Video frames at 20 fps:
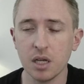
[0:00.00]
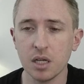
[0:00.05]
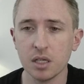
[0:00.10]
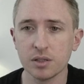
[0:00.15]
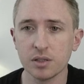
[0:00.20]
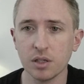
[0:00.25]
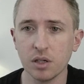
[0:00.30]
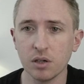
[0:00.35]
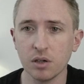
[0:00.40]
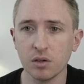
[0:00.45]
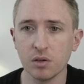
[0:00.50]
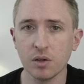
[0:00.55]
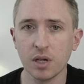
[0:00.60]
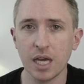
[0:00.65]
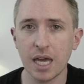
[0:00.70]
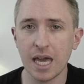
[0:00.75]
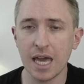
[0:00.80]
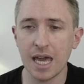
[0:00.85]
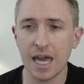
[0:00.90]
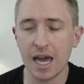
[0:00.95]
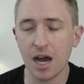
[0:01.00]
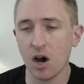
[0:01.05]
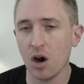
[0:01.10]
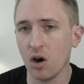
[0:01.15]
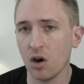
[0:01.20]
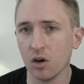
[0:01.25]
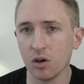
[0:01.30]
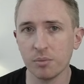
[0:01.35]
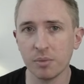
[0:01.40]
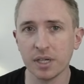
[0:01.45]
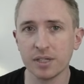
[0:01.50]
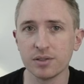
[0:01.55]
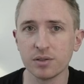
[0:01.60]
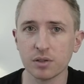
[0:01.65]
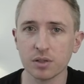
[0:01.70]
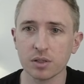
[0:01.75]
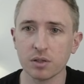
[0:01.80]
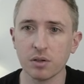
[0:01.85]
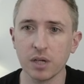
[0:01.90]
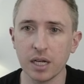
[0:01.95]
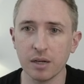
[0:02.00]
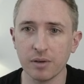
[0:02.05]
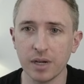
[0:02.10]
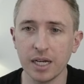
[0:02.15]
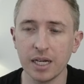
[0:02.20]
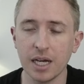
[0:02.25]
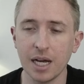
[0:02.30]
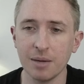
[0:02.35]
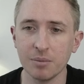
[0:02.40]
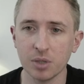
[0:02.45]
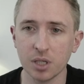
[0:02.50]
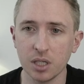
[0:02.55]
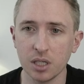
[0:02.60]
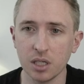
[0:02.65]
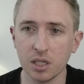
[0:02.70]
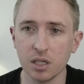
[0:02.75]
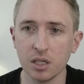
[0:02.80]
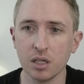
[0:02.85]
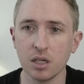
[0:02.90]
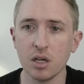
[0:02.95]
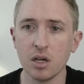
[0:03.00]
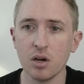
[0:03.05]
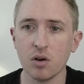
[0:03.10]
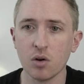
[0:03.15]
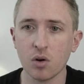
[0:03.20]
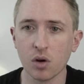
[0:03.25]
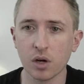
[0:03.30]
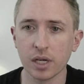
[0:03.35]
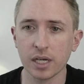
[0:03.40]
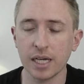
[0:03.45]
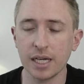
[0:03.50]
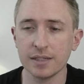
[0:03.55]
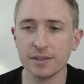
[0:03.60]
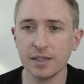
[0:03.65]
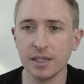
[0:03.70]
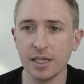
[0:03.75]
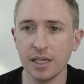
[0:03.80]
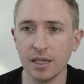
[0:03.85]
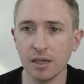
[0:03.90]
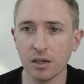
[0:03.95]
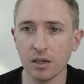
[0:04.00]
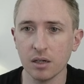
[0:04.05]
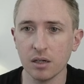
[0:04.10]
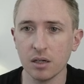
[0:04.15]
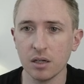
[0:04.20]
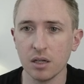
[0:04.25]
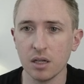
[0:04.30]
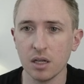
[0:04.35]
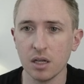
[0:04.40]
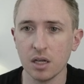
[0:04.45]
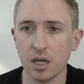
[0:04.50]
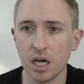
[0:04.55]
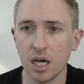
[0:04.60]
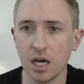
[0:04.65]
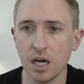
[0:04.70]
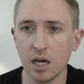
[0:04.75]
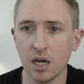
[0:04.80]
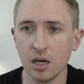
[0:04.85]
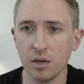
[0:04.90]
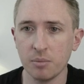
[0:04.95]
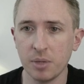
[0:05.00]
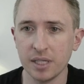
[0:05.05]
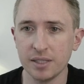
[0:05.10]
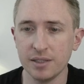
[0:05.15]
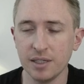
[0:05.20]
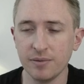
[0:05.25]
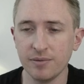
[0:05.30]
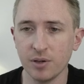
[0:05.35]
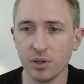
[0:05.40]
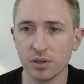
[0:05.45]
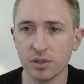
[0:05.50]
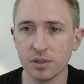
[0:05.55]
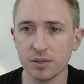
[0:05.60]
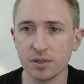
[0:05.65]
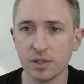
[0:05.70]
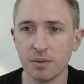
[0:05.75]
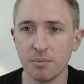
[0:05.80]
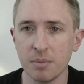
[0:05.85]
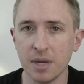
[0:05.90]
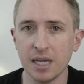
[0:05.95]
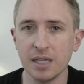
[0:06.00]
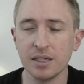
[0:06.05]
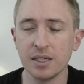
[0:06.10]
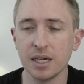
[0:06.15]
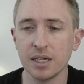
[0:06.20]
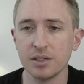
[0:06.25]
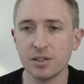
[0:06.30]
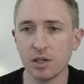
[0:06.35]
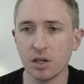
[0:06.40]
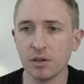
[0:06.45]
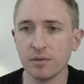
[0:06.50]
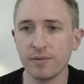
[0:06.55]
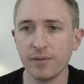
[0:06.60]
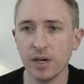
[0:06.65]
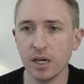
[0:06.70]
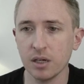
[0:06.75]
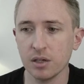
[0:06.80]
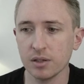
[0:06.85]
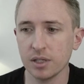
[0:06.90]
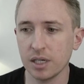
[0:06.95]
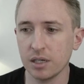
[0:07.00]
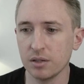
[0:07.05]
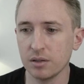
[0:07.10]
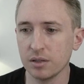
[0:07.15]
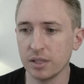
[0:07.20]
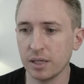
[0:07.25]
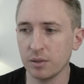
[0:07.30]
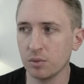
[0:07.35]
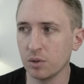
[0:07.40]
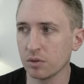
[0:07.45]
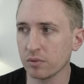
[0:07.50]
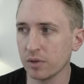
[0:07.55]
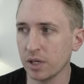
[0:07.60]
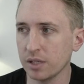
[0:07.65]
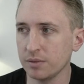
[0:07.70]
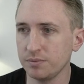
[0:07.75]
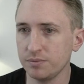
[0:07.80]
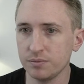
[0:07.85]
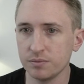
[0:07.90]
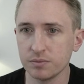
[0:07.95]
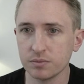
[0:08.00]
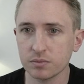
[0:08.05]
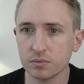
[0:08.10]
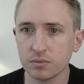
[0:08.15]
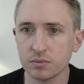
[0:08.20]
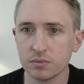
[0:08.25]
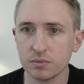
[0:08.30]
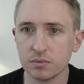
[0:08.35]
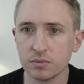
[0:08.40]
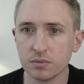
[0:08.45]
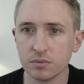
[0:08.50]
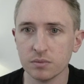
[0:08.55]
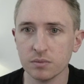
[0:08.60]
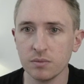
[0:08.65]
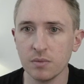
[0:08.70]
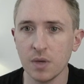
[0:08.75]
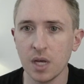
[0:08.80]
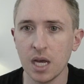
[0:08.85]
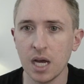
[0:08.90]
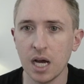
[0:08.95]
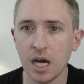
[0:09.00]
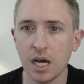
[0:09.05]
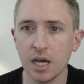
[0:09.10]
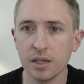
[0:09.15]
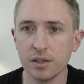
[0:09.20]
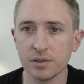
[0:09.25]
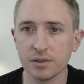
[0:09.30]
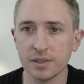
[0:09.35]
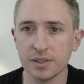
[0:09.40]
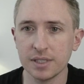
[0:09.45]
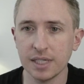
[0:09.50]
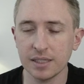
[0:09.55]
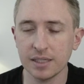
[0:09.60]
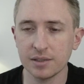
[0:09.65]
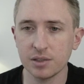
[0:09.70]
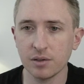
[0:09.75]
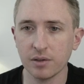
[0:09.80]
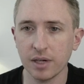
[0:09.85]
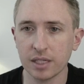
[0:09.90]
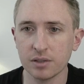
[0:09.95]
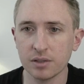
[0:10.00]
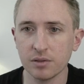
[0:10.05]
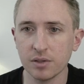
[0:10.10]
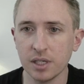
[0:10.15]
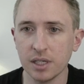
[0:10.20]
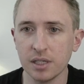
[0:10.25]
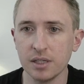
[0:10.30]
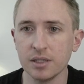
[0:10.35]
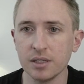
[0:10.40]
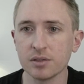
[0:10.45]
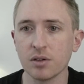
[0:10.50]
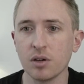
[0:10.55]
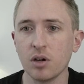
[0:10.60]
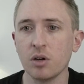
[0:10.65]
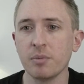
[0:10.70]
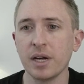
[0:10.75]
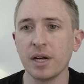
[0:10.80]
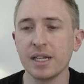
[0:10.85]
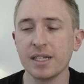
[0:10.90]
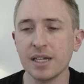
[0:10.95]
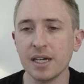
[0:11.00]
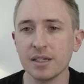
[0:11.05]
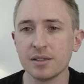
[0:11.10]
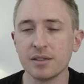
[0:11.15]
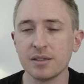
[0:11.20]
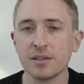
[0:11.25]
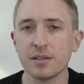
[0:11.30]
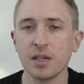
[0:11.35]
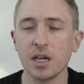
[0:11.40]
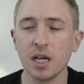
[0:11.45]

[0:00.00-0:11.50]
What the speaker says: So all my source code I write, I'm going to organize it here. By default, there's a main.dart file that will run. There's a test directory. These are all my tests.